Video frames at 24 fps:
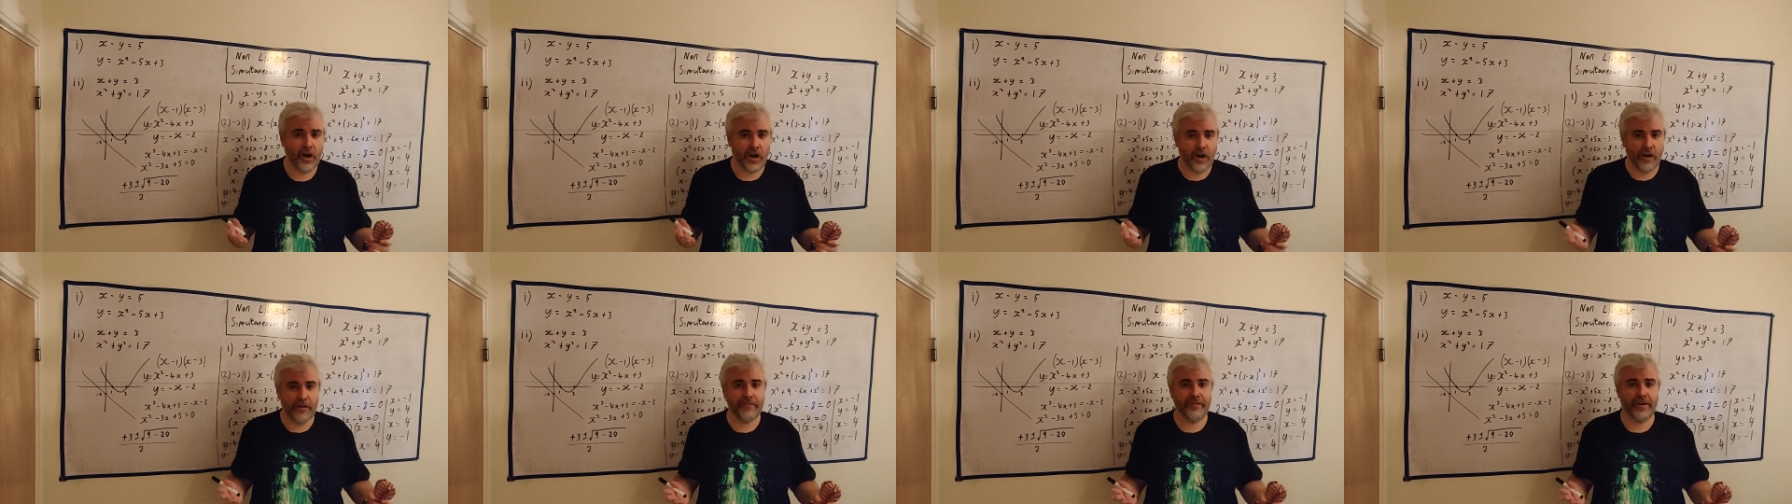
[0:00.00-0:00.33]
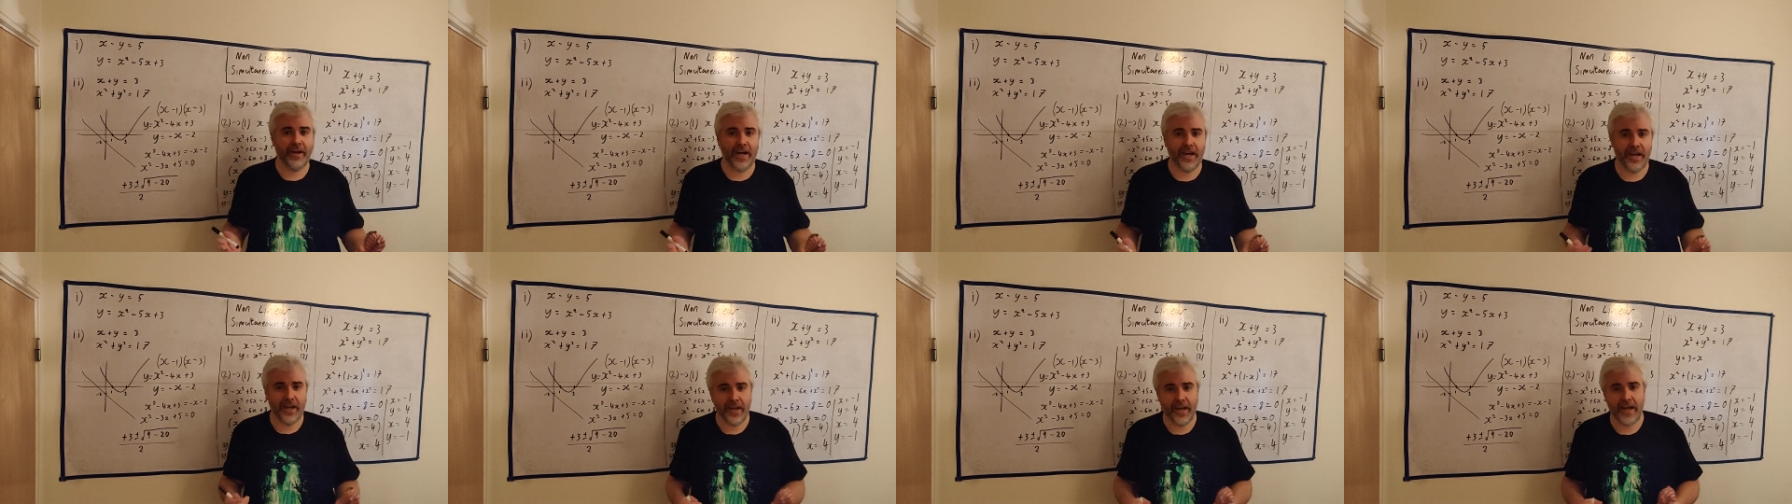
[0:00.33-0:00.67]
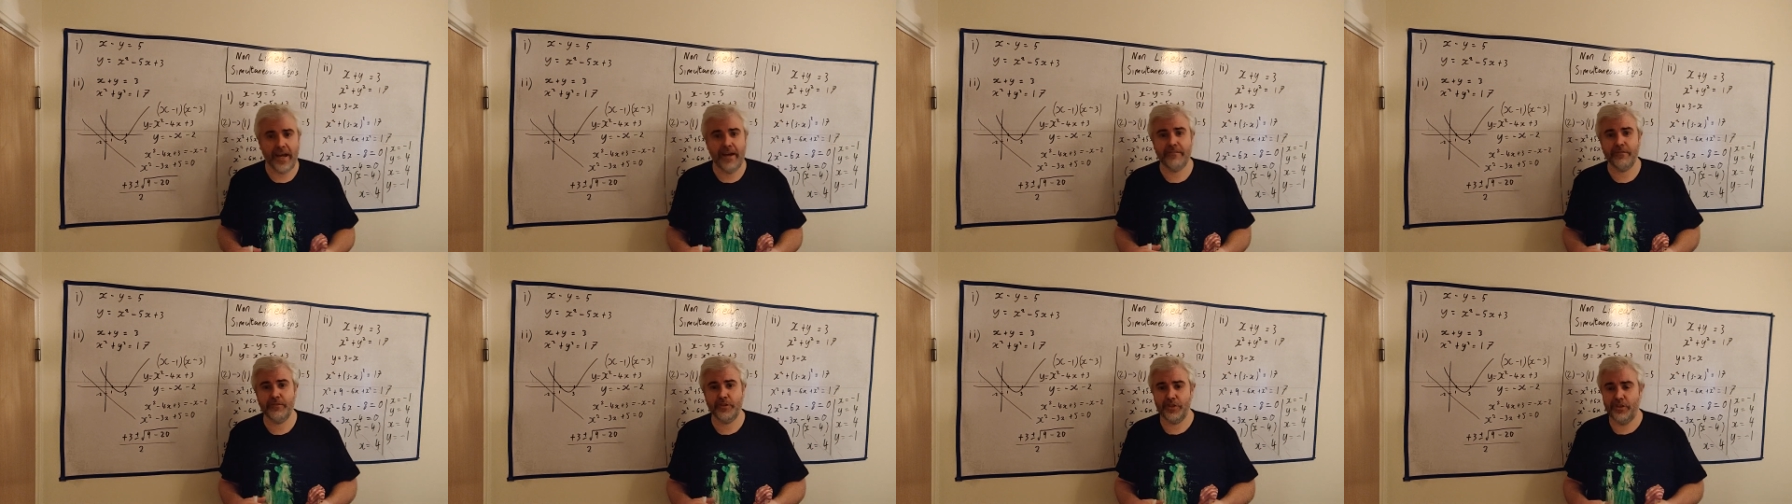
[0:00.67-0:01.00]

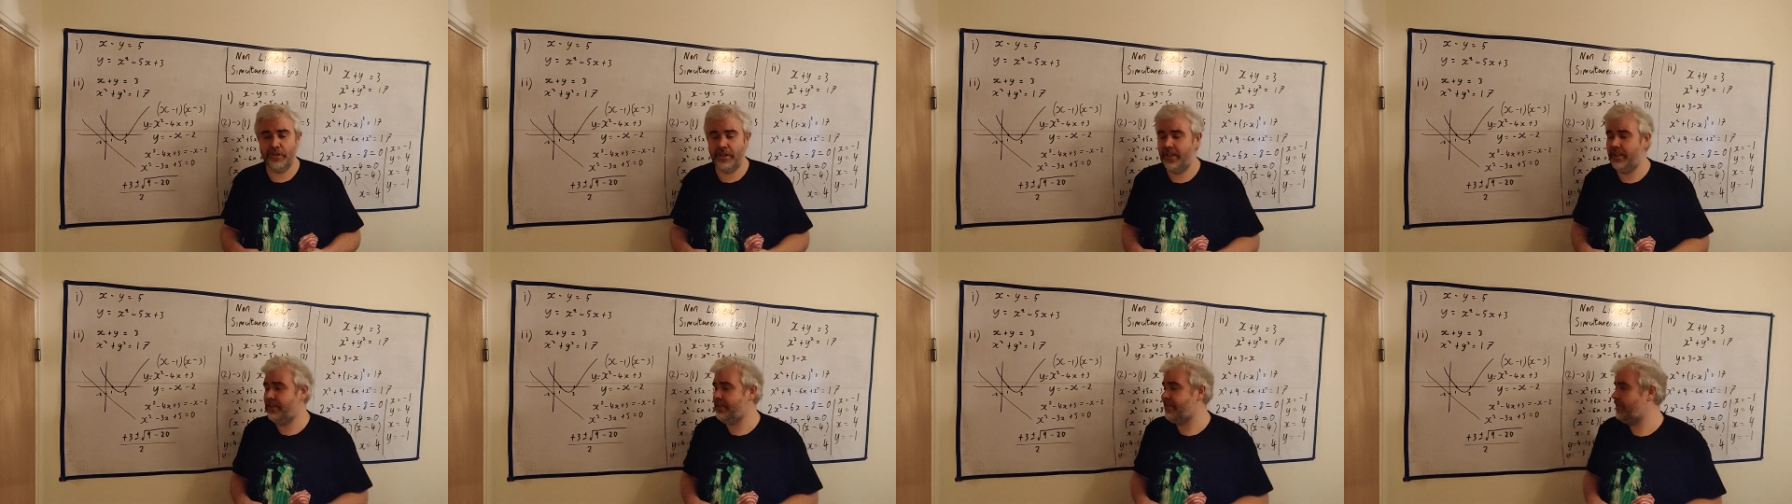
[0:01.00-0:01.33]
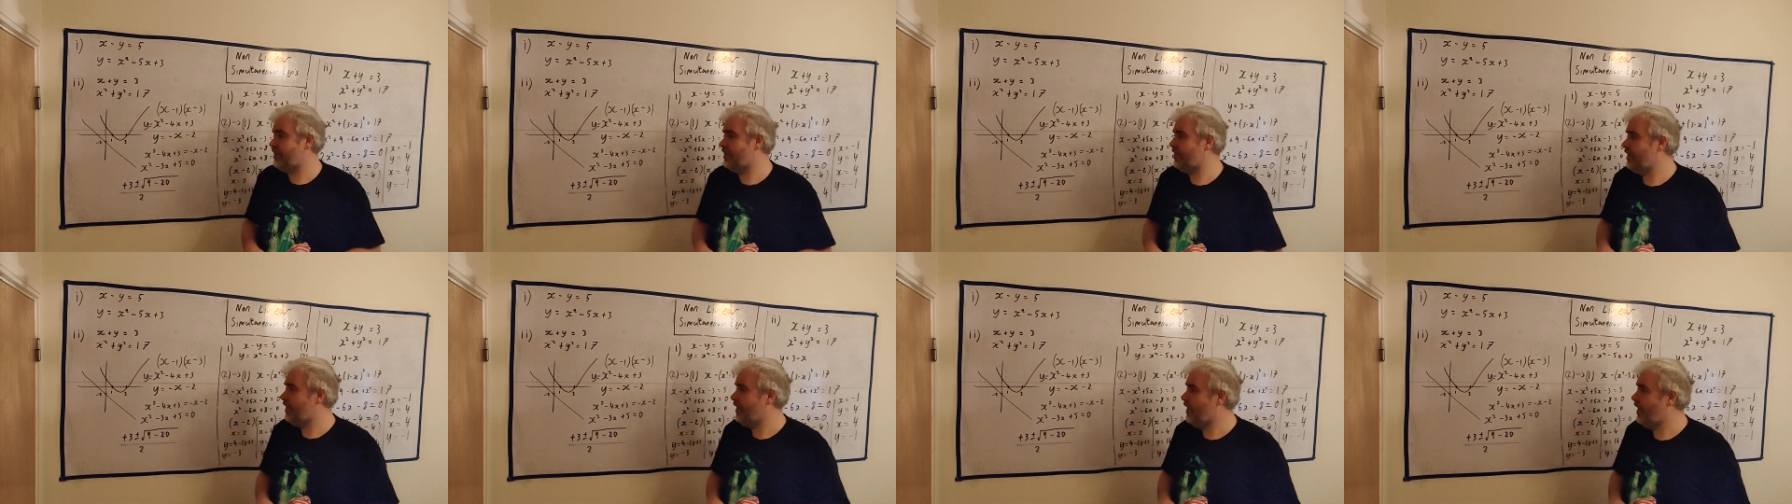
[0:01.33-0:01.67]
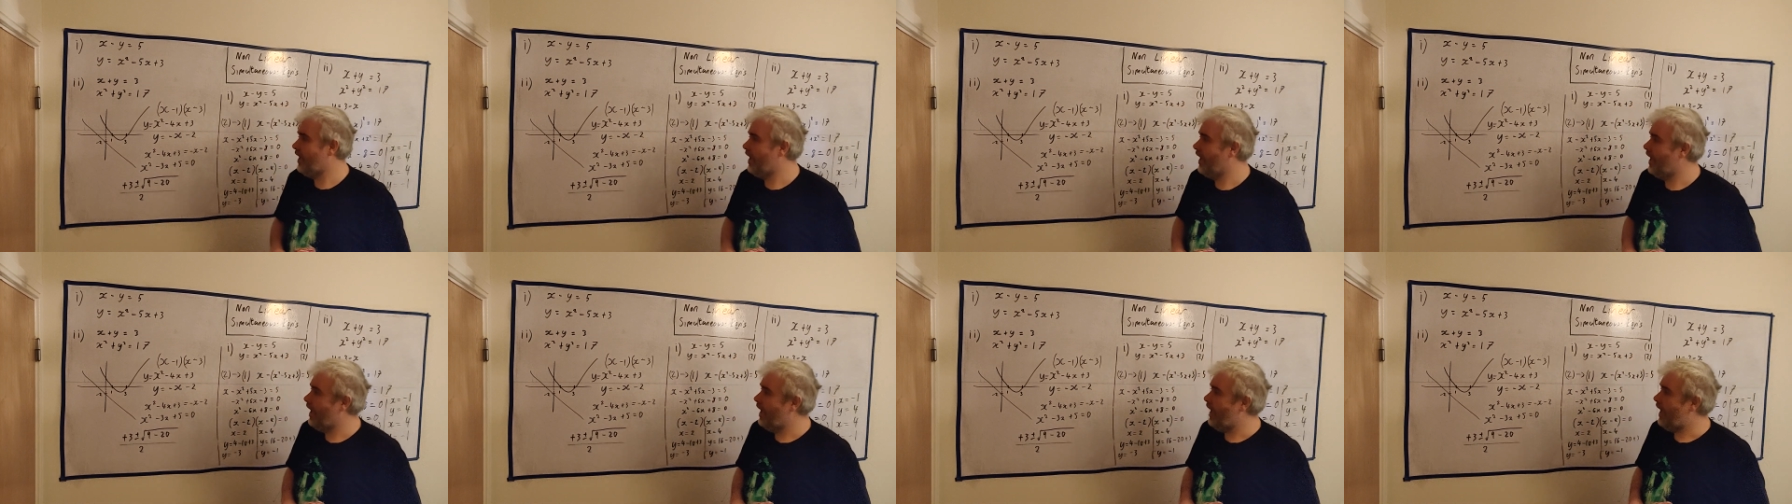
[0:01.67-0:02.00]
have done it.
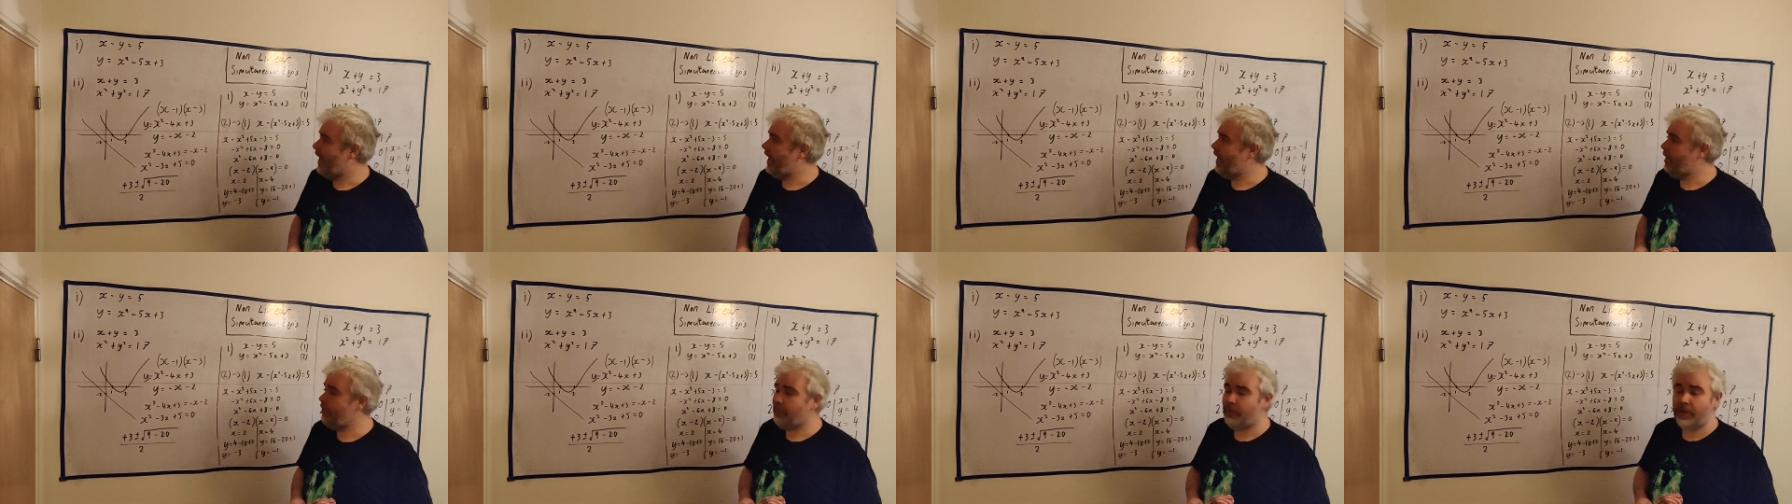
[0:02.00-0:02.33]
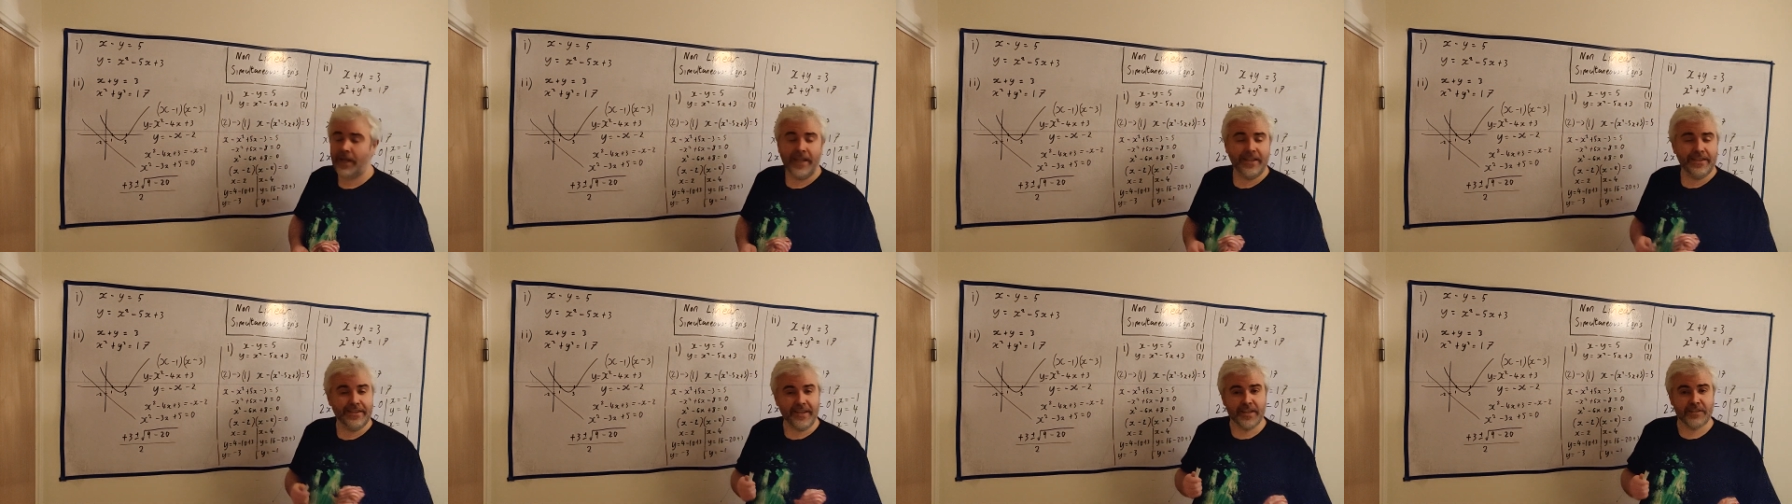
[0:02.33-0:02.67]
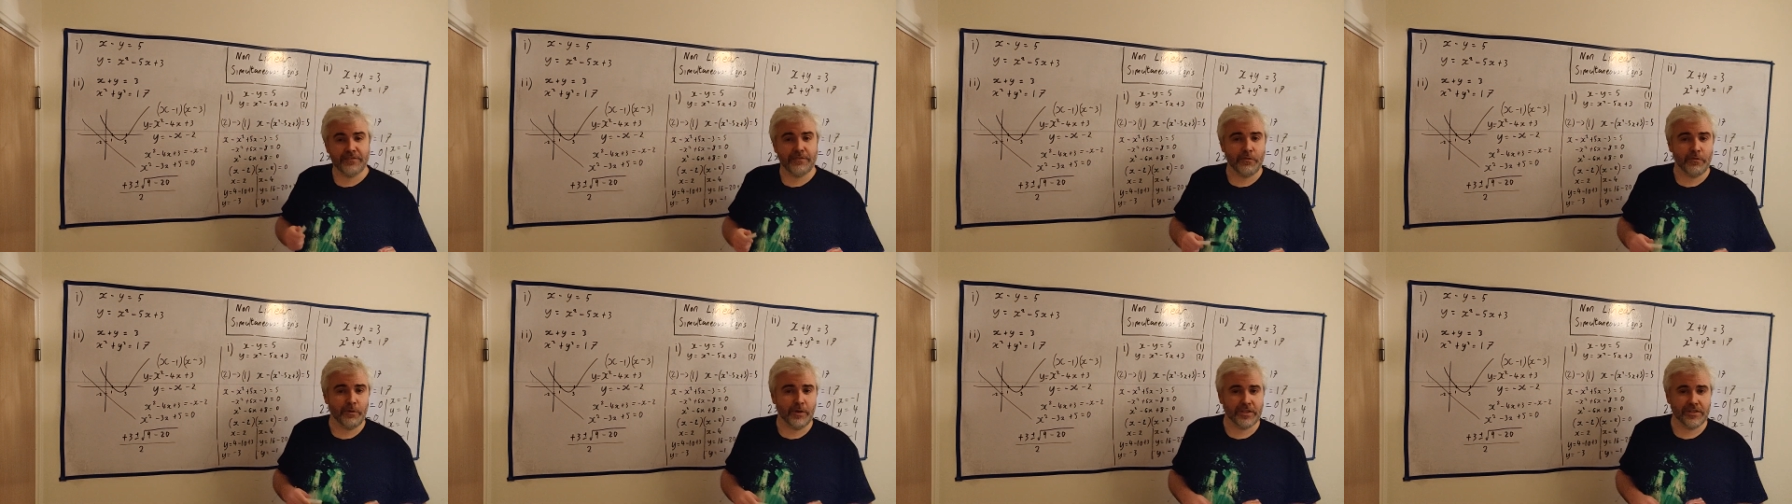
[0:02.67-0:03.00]
And
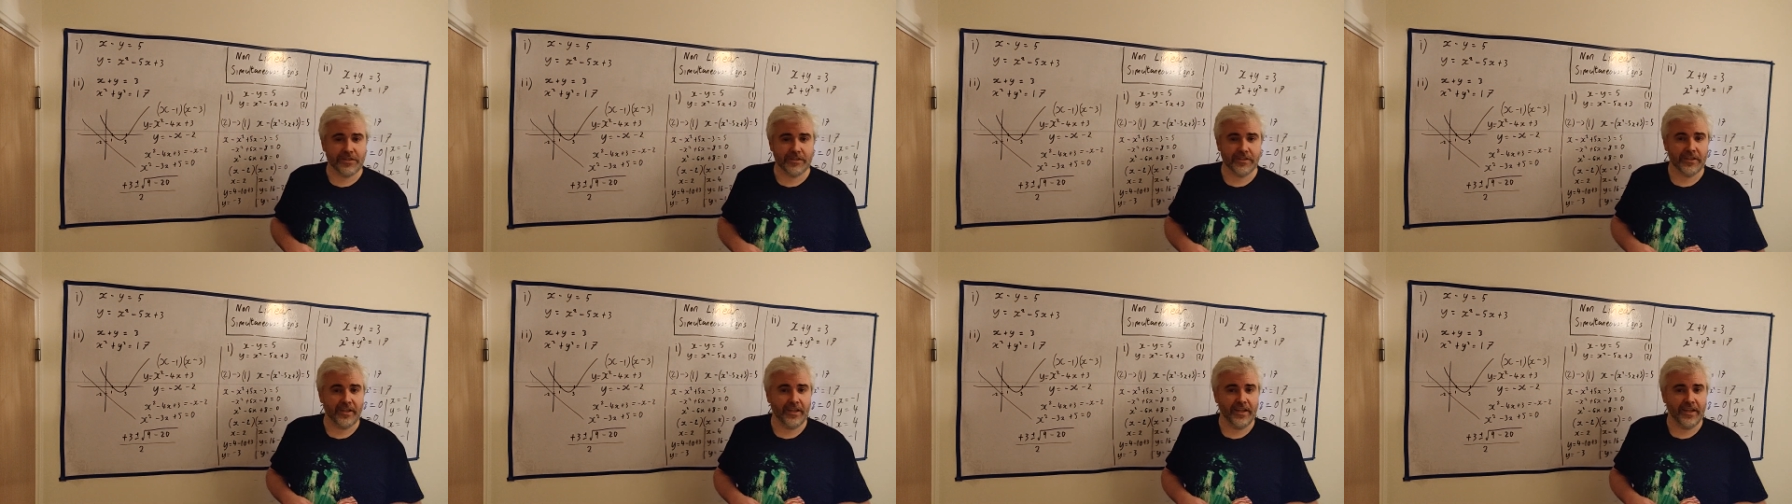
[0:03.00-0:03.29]
thanks for watching,